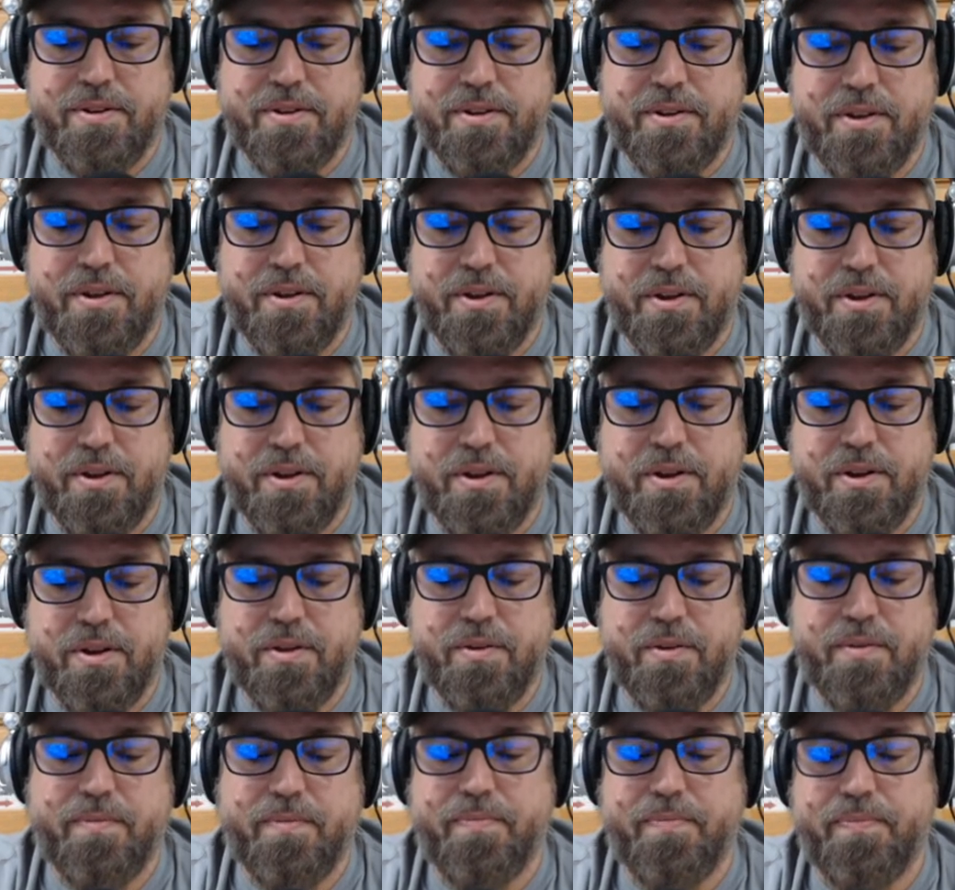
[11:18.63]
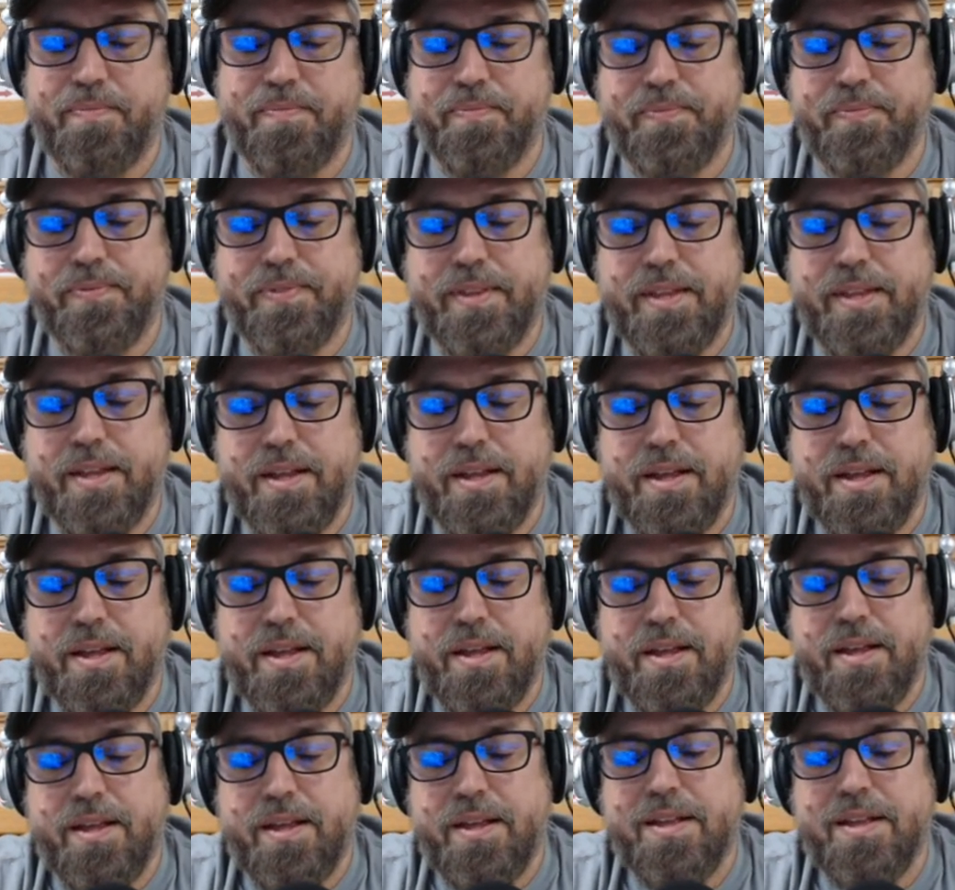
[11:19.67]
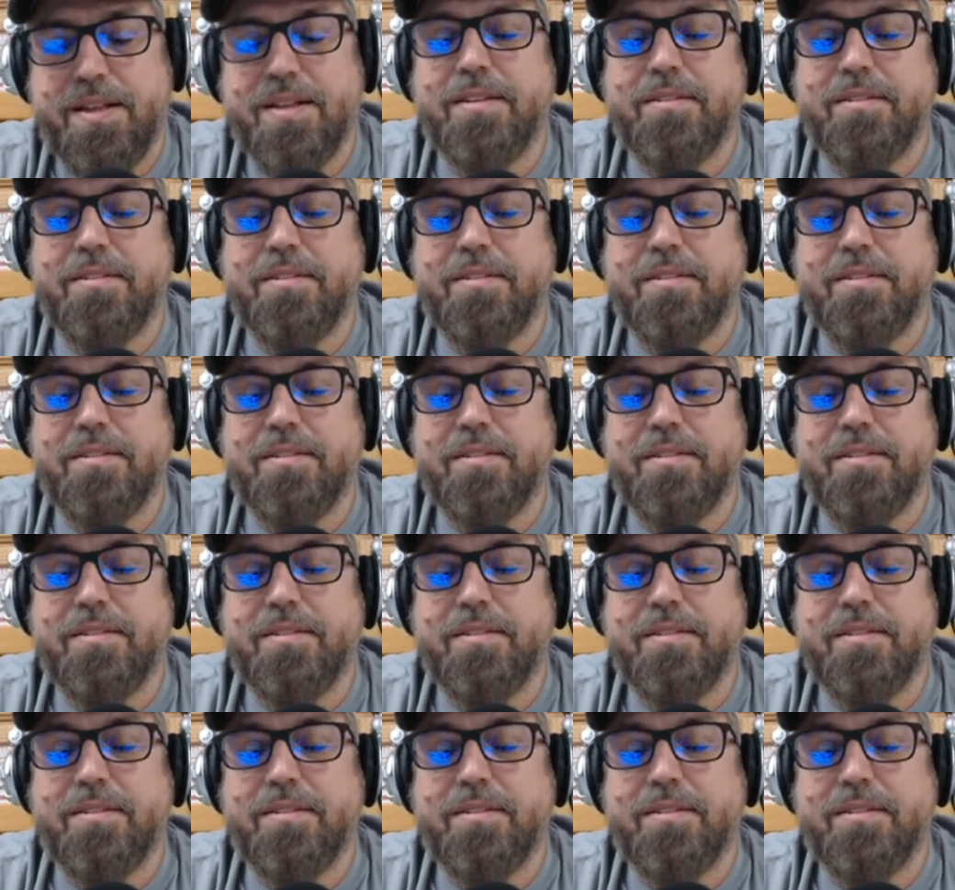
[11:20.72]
The person shown says nothing.